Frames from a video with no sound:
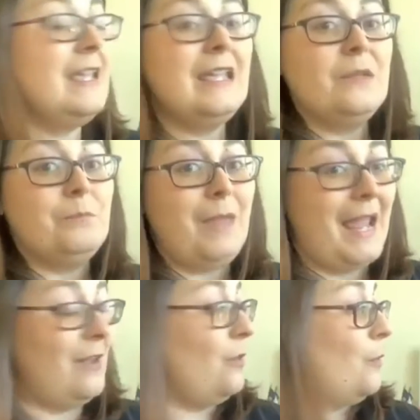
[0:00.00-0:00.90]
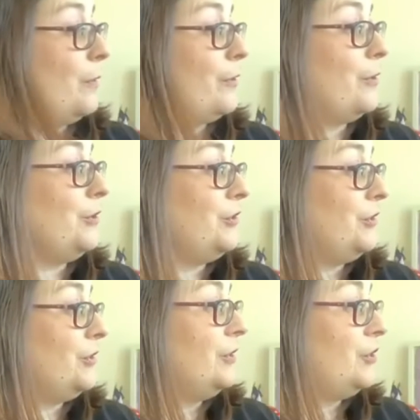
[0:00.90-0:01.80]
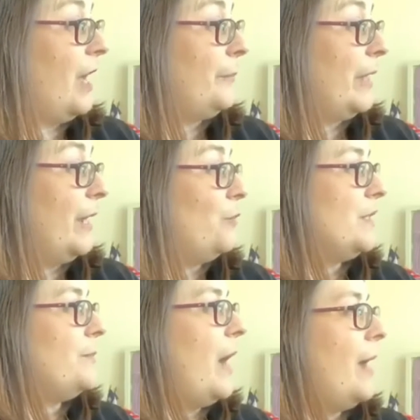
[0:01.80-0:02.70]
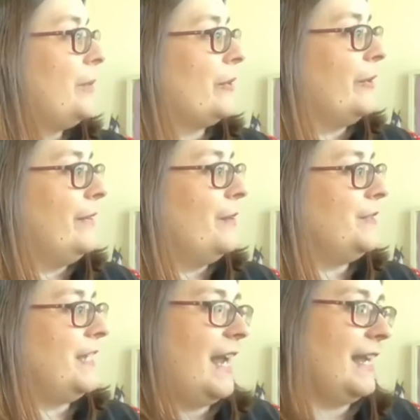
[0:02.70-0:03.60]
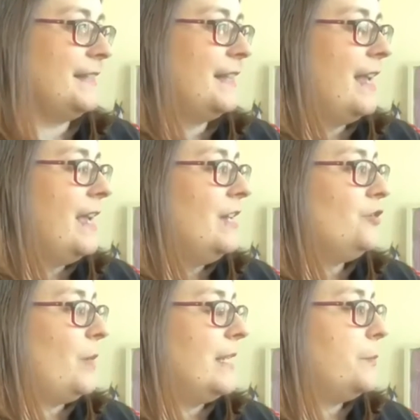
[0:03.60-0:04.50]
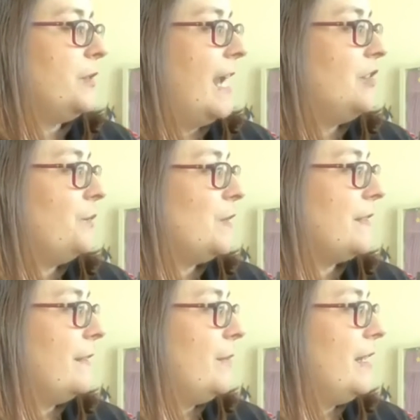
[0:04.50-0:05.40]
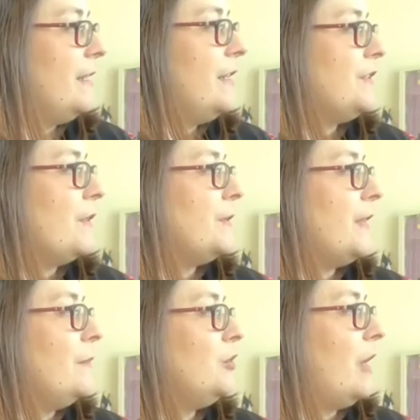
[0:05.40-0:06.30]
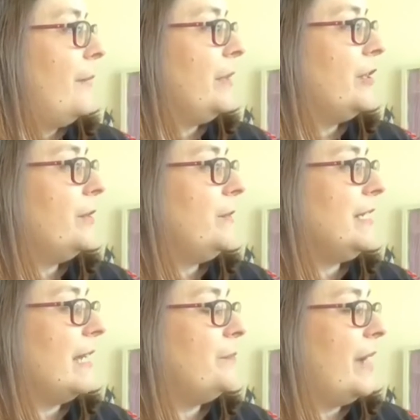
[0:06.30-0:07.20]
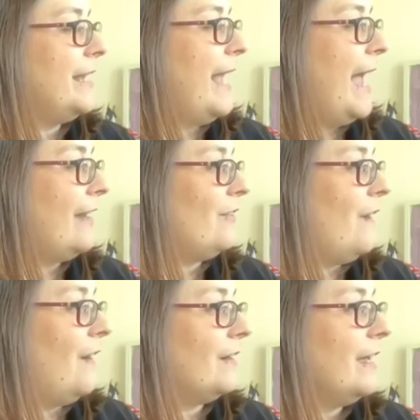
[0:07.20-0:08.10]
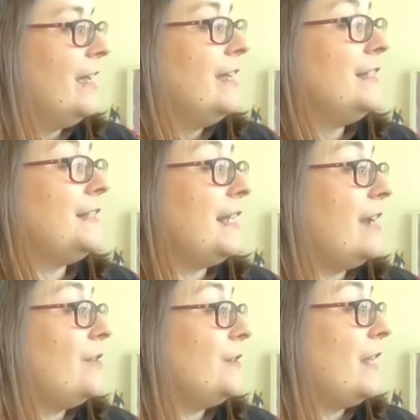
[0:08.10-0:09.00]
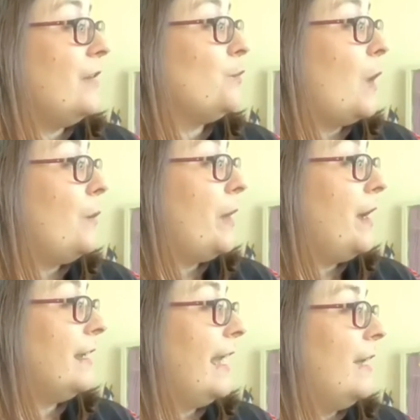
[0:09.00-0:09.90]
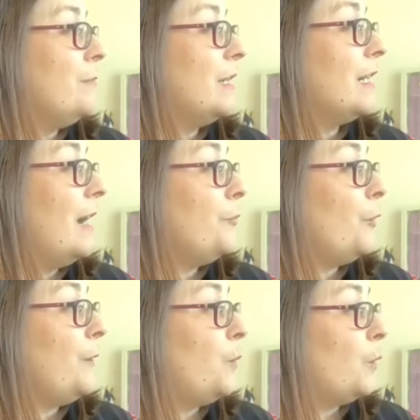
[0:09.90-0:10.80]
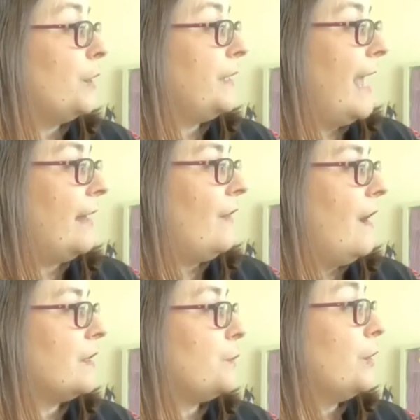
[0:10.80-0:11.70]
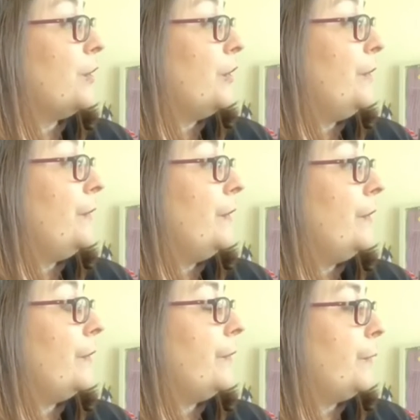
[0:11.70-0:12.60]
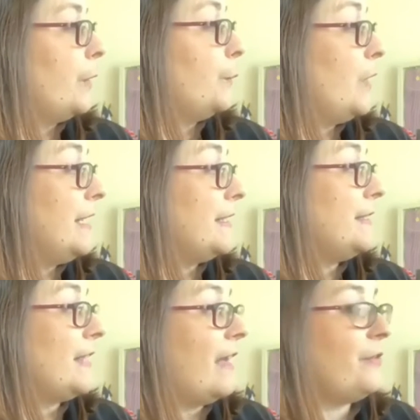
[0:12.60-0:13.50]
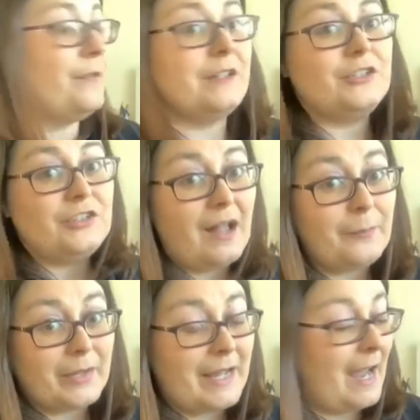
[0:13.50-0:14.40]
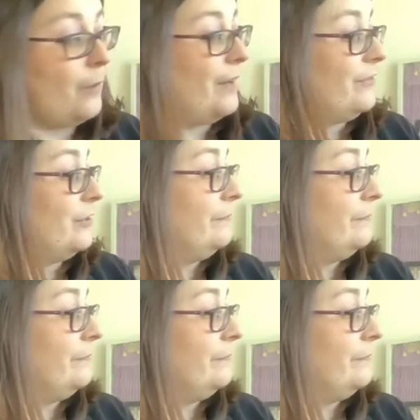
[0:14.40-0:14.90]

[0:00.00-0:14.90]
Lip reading: Mail order shopping was popular in those days. Transportation was limited, so some shopping could be done by catalog. Sears and Roebuck and Montgomery Ward catalogs were good for reasons other than shopping, however.